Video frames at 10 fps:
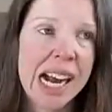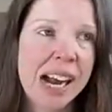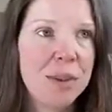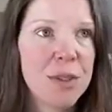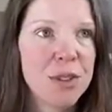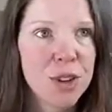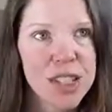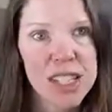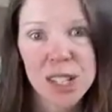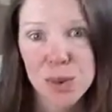The
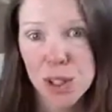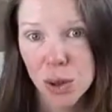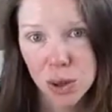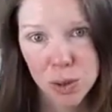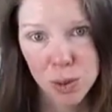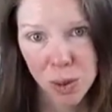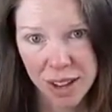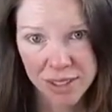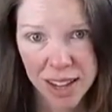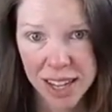first thing is we don't use
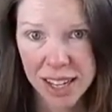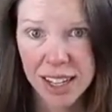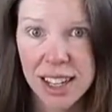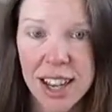Wi-Fi